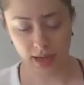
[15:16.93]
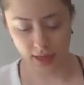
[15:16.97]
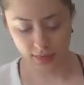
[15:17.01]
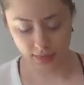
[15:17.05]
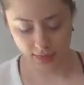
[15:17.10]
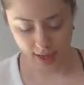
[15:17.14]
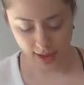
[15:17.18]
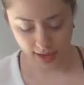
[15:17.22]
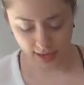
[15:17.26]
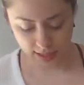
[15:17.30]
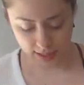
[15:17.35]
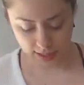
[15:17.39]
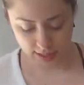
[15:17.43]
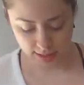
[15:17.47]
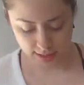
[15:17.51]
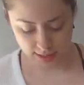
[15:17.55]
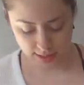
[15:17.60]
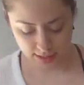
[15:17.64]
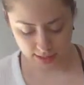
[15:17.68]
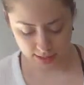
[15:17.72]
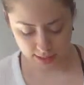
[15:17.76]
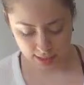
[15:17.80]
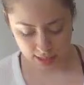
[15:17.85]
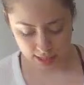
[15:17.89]
And that
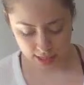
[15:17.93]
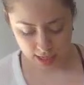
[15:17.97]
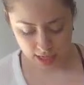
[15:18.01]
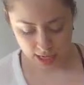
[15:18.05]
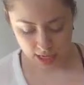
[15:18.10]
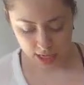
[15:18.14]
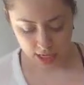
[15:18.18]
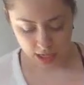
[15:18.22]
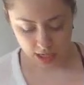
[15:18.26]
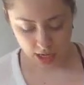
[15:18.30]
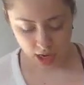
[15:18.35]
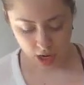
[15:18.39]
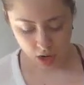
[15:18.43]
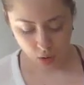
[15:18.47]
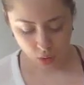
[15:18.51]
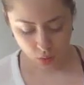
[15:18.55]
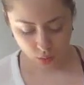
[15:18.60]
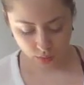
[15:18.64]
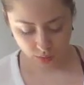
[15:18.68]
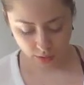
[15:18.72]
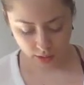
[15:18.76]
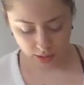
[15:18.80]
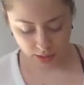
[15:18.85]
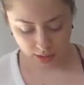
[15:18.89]
is not
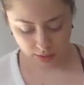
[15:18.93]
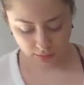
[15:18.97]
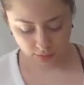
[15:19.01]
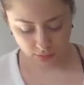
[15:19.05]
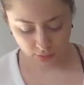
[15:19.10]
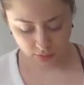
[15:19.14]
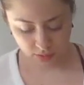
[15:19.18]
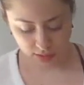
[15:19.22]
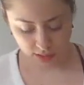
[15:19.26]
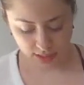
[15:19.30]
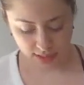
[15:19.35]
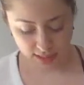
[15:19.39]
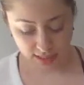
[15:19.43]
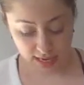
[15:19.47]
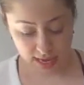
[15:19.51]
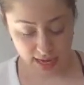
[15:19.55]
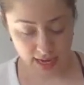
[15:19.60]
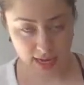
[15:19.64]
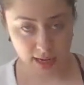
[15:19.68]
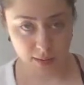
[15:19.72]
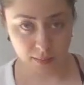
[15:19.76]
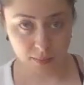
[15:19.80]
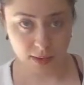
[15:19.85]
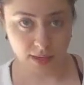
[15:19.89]
only for the
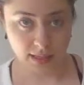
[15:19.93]
day,